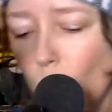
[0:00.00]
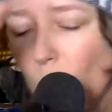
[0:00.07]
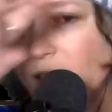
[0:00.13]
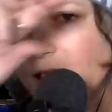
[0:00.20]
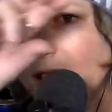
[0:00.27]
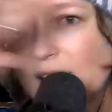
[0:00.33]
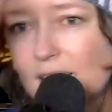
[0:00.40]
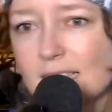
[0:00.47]

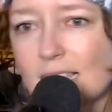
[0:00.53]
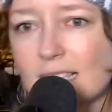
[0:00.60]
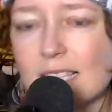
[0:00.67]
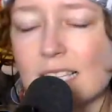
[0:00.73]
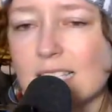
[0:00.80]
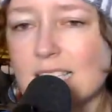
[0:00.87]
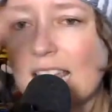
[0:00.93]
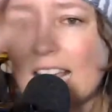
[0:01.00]
with things that
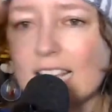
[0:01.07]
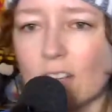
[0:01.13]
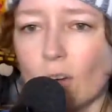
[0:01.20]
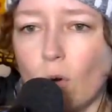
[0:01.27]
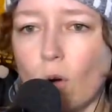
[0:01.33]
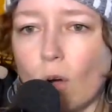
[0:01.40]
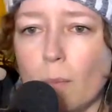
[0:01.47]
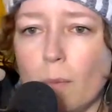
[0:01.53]
said, take the
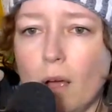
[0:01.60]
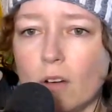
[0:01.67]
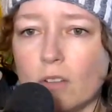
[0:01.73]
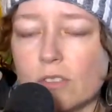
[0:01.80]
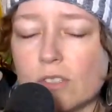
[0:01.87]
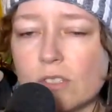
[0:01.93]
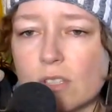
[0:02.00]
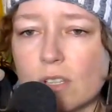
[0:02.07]

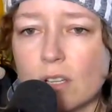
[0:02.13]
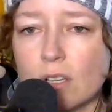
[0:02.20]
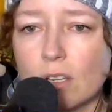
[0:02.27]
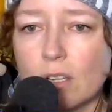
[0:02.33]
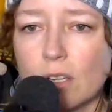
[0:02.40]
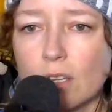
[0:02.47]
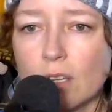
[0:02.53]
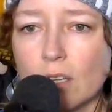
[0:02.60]
hormones,
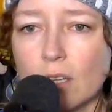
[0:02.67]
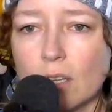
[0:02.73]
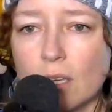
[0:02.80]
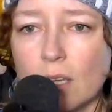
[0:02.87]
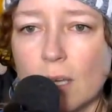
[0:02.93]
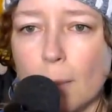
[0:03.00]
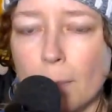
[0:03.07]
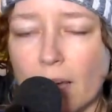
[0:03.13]

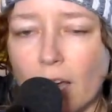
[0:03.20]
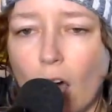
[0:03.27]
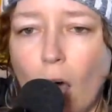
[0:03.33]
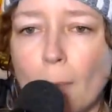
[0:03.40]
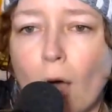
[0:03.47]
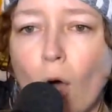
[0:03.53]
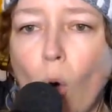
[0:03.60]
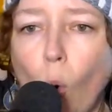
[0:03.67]

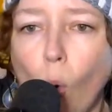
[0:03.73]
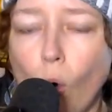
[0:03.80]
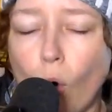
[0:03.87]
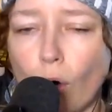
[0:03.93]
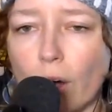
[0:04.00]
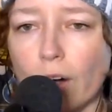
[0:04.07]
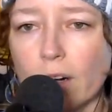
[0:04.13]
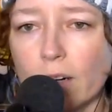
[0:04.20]
become a
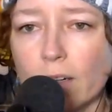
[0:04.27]
whore.